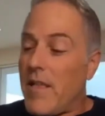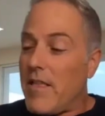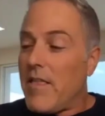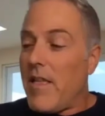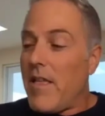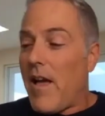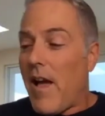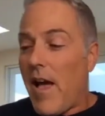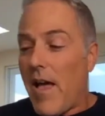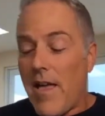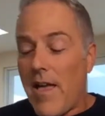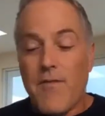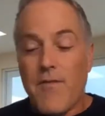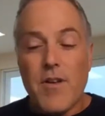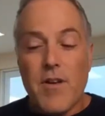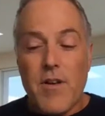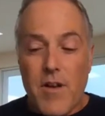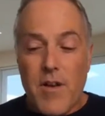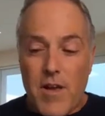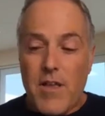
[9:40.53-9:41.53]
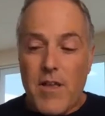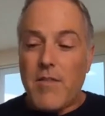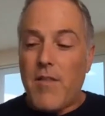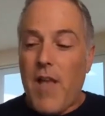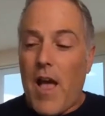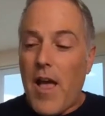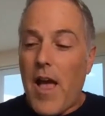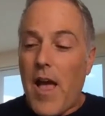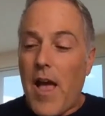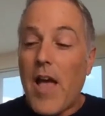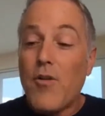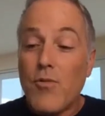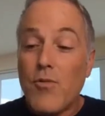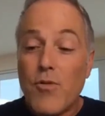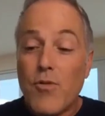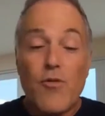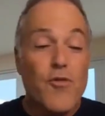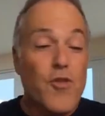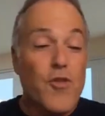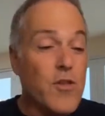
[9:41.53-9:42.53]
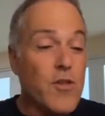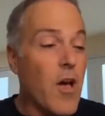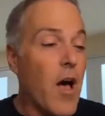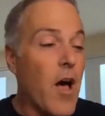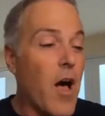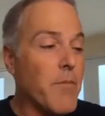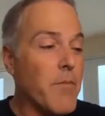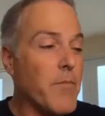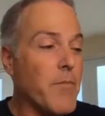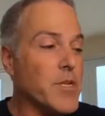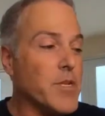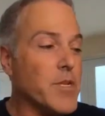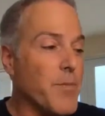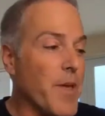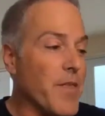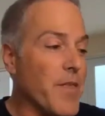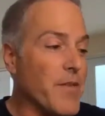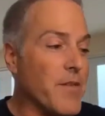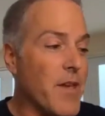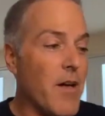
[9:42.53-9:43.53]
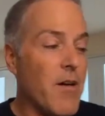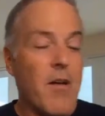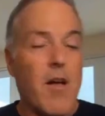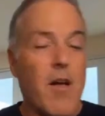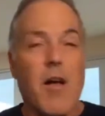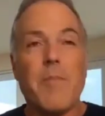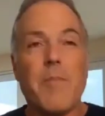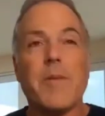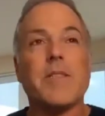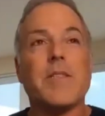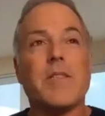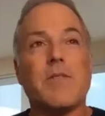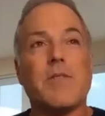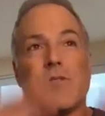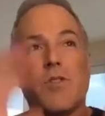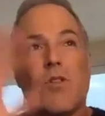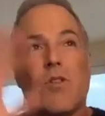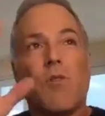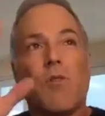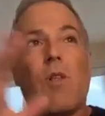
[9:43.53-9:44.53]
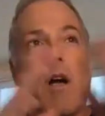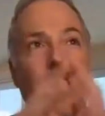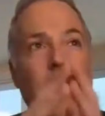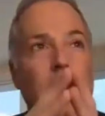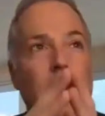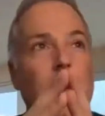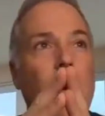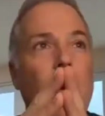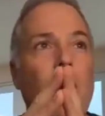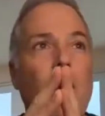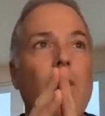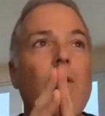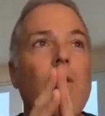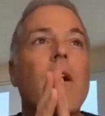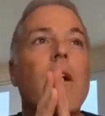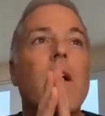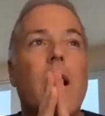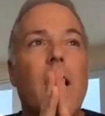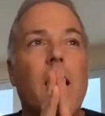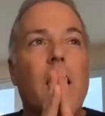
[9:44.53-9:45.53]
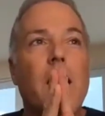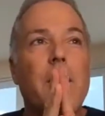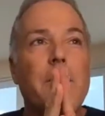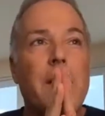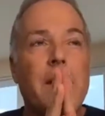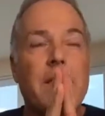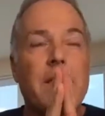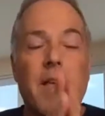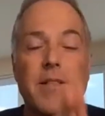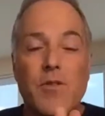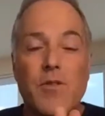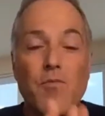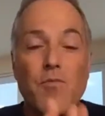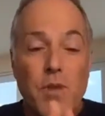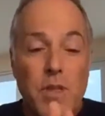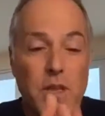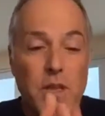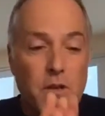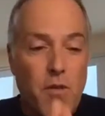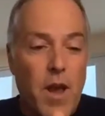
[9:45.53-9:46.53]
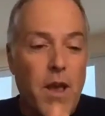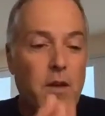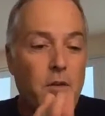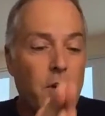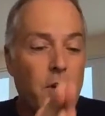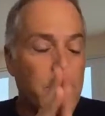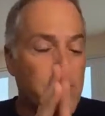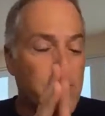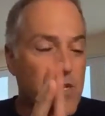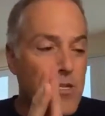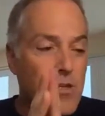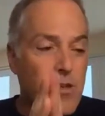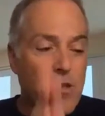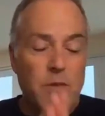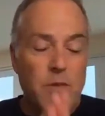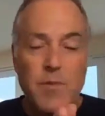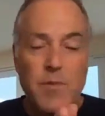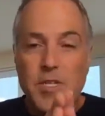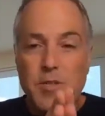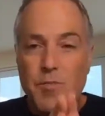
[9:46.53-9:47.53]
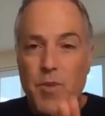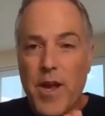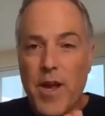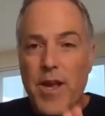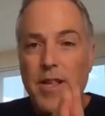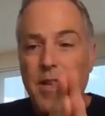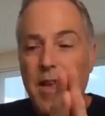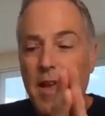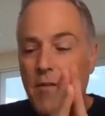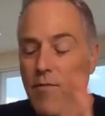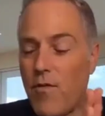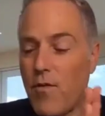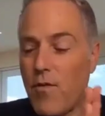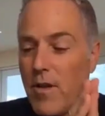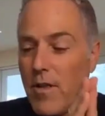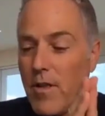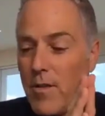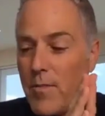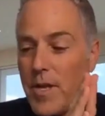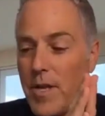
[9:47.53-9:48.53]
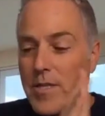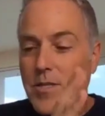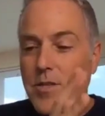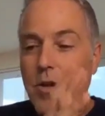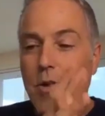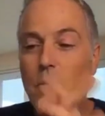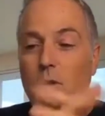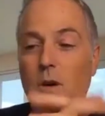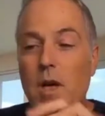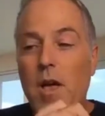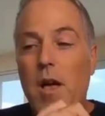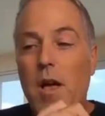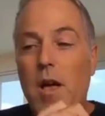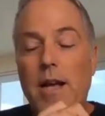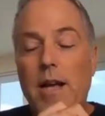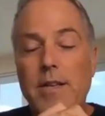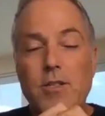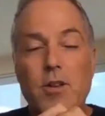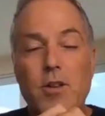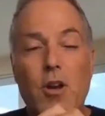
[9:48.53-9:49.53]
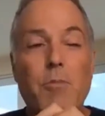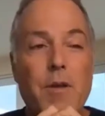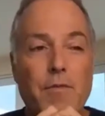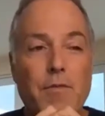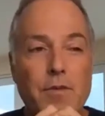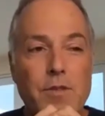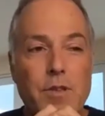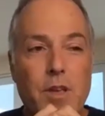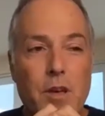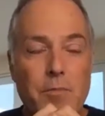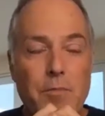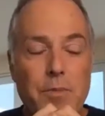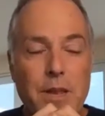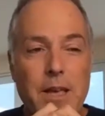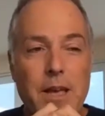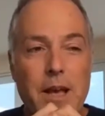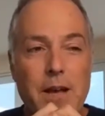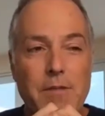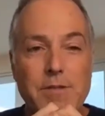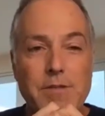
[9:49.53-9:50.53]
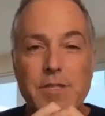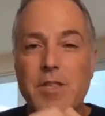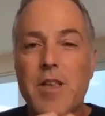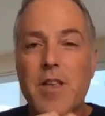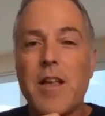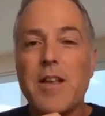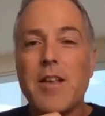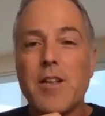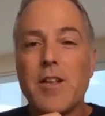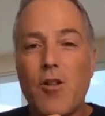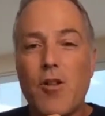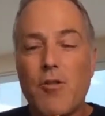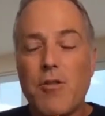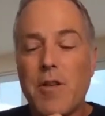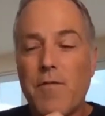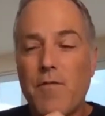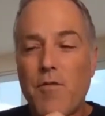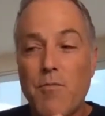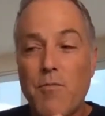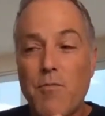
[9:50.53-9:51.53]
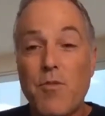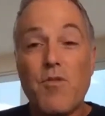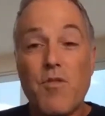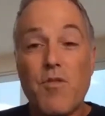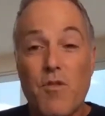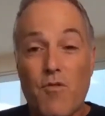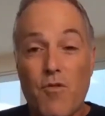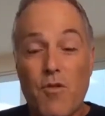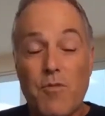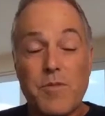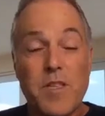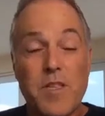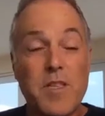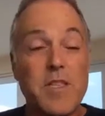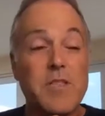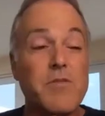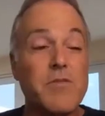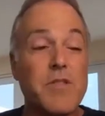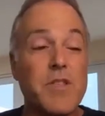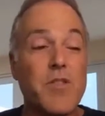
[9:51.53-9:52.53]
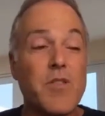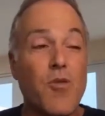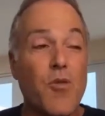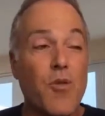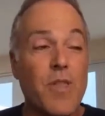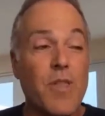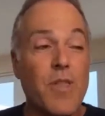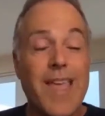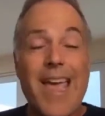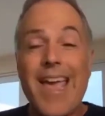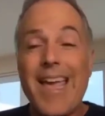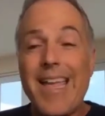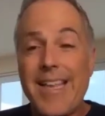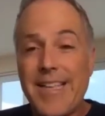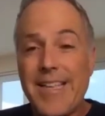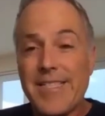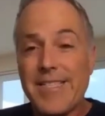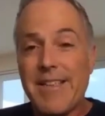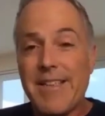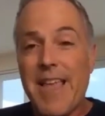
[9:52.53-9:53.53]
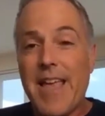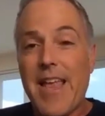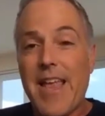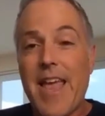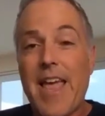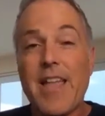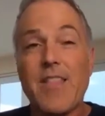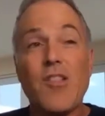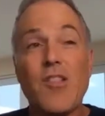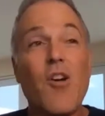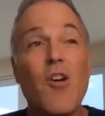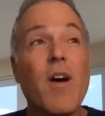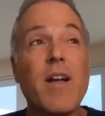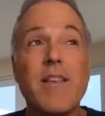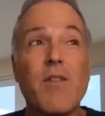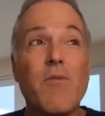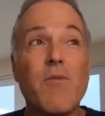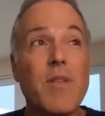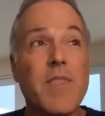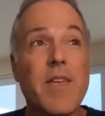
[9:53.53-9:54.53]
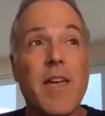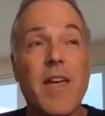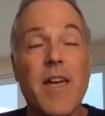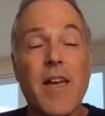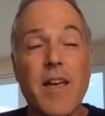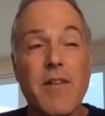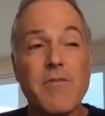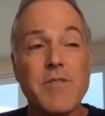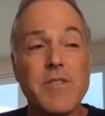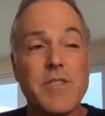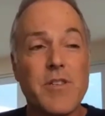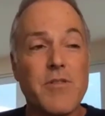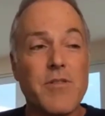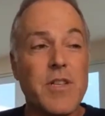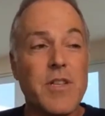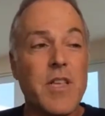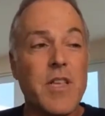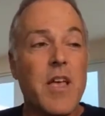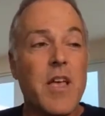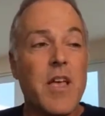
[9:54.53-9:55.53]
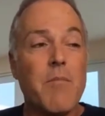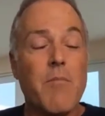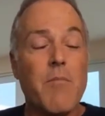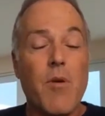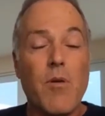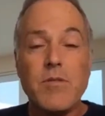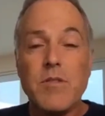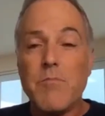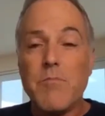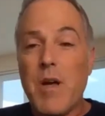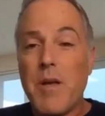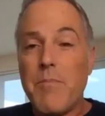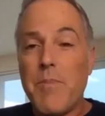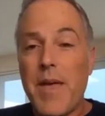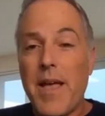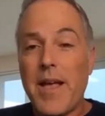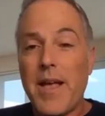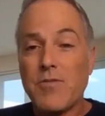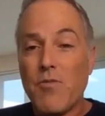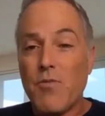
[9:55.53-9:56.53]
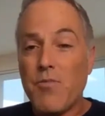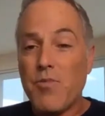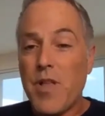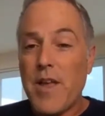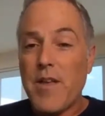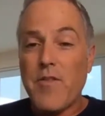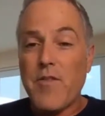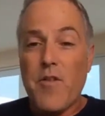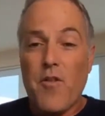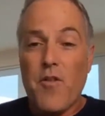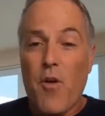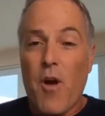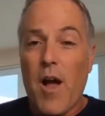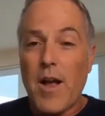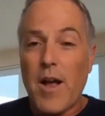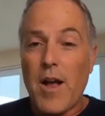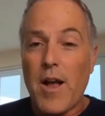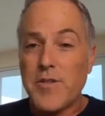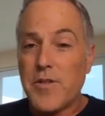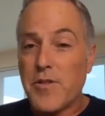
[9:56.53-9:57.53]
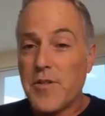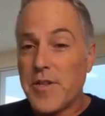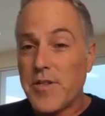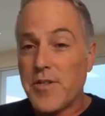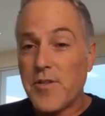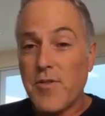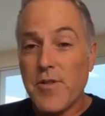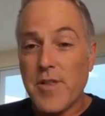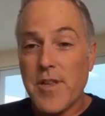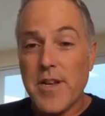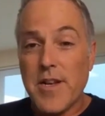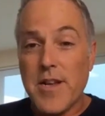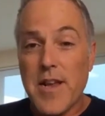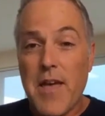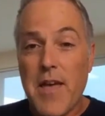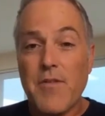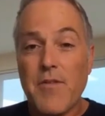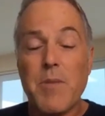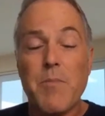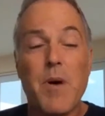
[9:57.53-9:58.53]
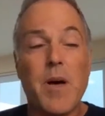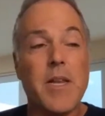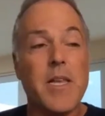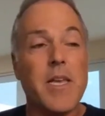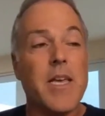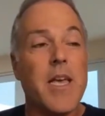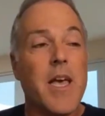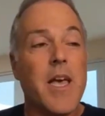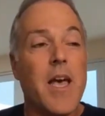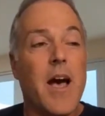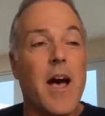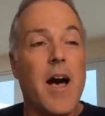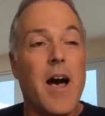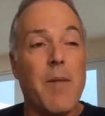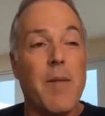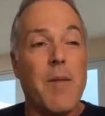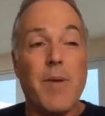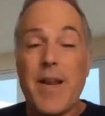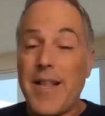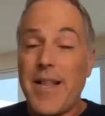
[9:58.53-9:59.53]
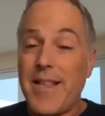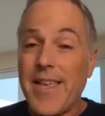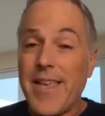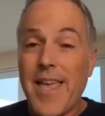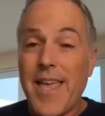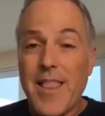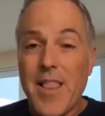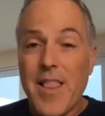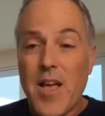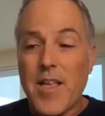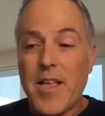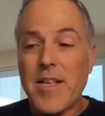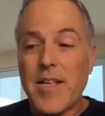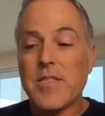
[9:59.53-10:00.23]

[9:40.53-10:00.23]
I don't usually talk much about the telecom because it's so long ago. And that's a really great question. So let me just break it down for you a little bit. So I started my first company. I was designing clothing for music groups, and this was in the early 80s. And I had no idea what the heck I was doing. Most of my bands were playing their garage, so they certainly didn't have any money. But I did get lucky.